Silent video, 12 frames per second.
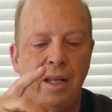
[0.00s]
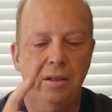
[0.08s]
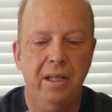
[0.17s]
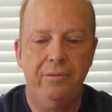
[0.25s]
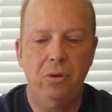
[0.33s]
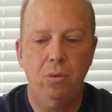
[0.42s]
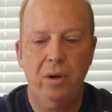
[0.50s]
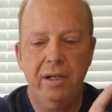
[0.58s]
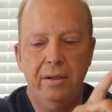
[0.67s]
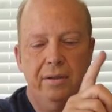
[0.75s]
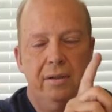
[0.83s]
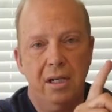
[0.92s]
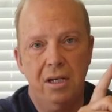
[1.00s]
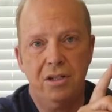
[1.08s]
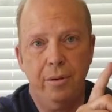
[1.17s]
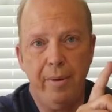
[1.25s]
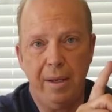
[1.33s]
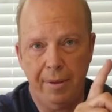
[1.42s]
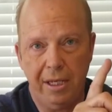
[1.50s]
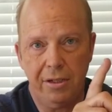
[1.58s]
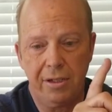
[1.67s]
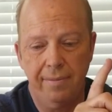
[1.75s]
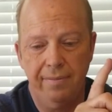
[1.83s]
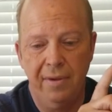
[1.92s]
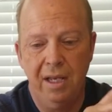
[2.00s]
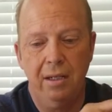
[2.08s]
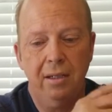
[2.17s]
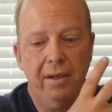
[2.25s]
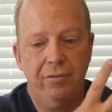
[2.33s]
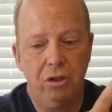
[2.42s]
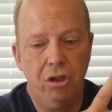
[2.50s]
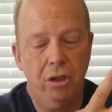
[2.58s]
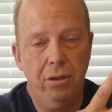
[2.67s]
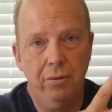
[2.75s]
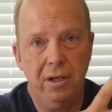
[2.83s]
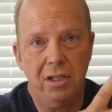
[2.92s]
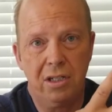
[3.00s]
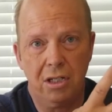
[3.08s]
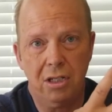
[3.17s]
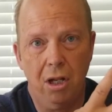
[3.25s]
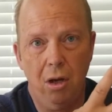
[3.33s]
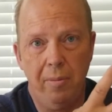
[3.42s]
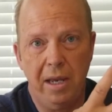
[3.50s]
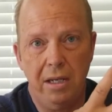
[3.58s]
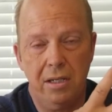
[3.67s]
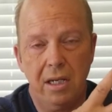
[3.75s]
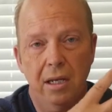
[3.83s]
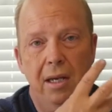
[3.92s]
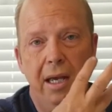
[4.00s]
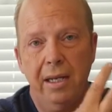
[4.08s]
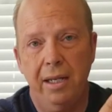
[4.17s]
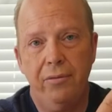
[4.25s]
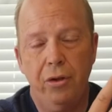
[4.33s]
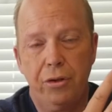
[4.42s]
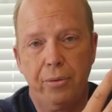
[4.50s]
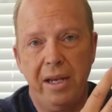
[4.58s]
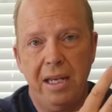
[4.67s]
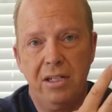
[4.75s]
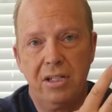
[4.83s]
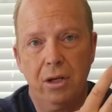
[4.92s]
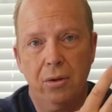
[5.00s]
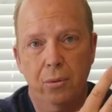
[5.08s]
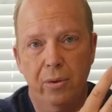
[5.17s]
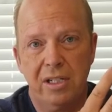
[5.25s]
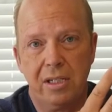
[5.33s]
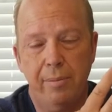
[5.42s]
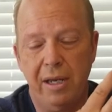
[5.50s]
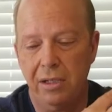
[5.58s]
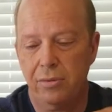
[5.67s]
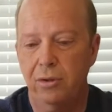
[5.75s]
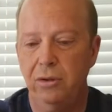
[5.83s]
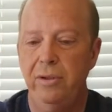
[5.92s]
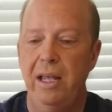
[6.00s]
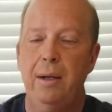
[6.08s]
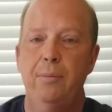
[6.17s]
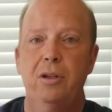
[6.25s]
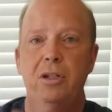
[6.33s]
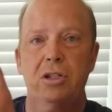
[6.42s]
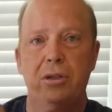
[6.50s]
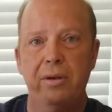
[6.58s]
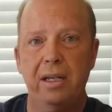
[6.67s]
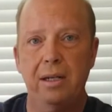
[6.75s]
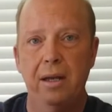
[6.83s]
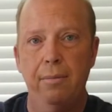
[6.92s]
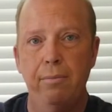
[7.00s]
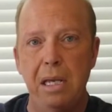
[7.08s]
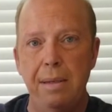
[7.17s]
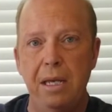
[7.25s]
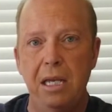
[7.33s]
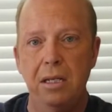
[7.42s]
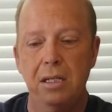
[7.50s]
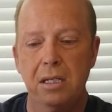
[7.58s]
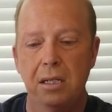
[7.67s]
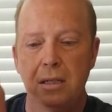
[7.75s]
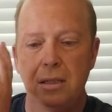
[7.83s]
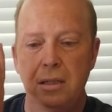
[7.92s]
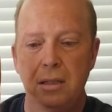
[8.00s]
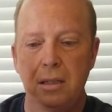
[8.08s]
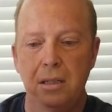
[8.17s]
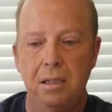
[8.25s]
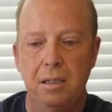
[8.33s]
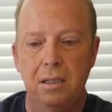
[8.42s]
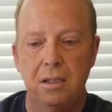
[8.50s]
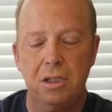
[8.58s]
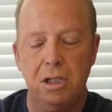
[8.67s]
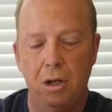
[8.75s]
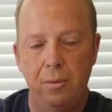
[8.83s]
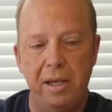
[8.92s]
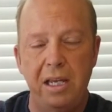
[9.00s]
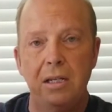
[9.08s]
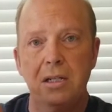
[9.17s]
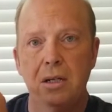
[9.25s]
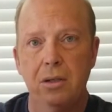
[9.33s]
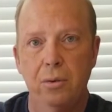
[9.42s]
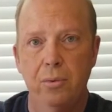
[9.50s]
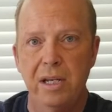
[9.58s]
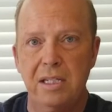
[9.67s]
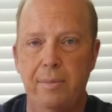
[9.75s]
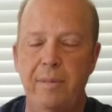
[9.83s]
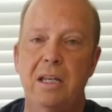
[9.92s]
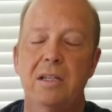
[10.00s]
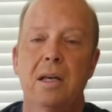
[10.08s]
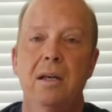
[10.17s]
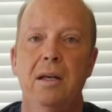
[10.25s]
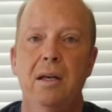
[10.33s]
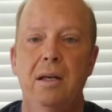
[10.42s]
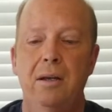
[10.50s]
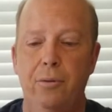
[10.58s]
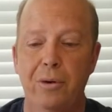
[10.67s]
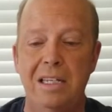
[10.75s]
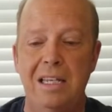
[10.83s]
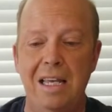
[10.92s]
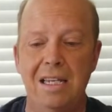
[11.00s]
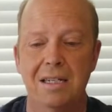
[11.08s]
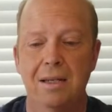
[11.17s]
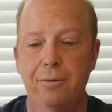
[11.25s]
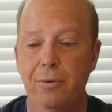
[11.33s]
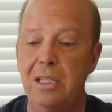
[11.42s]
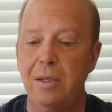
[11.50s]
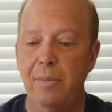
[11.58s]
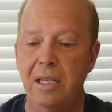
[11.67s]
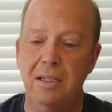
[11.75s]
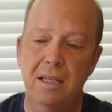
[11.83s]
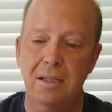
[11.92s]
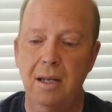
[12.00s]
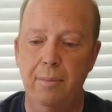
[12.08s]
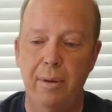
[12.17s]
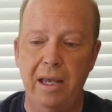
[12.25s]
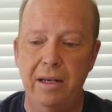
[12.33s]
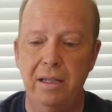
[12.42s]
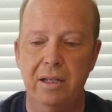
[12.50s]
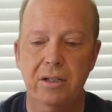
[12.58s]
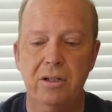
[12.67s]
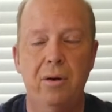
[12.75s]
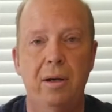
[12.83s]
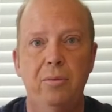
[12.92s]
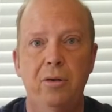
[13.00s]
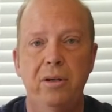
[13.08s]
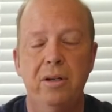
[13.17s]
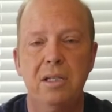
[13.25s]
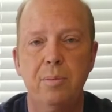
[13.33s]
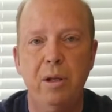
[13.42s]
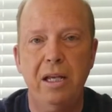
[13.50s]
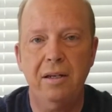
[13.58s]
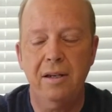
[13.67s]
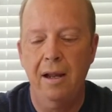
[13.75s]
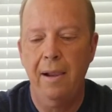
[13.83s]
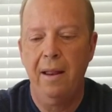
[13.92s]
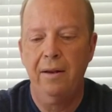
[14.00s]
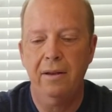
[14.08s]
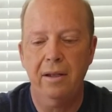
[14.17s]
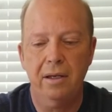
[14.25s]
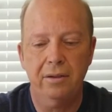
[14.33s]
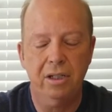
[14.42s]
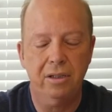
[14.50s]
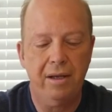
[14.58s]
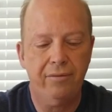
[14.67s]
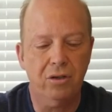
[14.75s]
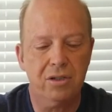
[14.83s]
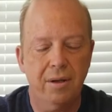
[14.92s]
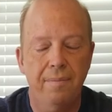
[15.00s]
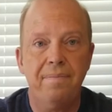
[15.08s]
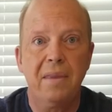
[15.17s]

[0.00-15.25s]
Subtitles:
Level 1 is the me-me's. Level 2 is the slow me's, and level 3 is the risk me's. We'll do that up on the screen. Me-me's, slow me's, risk me's. Riskies, risk me's, that's not bad either. So I'm going to explain the levels.